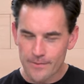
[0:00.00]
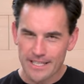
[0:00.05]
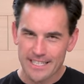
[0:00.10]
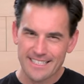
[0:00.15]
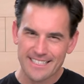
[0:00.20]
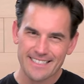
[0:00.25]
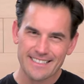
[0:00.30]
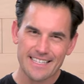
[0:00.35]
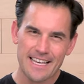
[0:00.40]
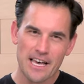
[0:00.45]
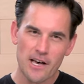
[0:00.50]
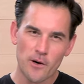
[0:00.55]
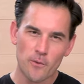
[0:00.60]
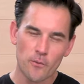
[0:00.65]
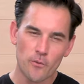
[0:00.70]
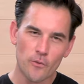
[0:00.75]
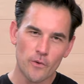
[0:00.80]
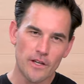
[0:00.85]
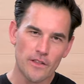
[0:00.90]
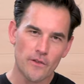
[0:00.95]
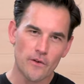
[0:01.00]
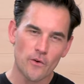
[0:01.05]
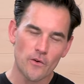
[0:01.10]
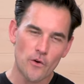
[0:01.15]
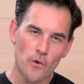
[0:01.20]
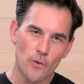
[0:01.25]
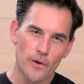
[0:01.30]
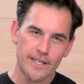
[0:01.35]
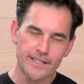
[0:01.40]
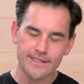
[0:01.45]
but it does help with
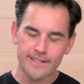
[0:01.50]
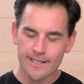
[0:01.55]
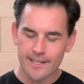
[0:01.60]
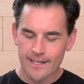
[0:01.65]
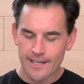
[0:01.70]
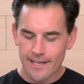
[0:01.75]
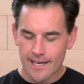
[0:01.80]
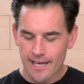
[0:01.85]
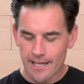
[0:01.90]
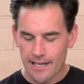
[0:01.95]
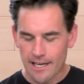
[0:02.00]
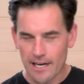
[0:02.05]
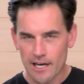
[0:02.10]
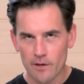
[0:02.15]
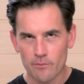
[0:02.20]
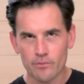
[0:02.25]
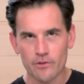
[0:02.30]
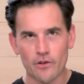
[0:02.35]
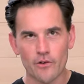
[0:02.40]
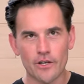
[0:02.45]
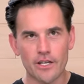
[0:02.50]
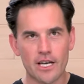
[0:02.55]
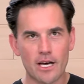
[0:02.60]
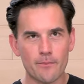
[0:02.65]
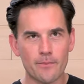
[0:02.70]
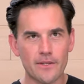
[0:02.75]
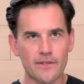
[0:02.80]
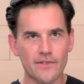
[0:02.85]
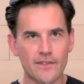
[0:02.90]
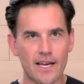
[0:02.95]
noise and air blowing
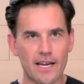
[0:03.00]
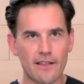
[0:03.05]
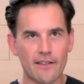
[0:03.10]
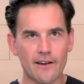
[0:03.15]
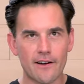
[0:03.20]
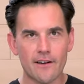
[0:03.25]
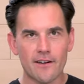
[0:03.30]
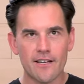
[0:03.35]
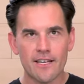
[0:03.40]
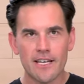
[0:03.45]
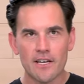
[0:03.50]
up inside of there.